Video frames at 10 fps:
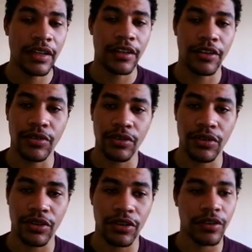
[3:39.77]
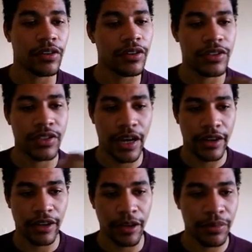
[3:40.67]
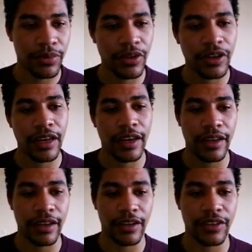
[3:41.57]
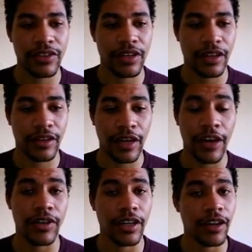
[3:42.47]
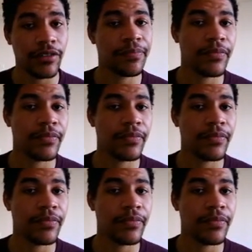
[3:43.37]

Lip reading: you could sign up and have an account,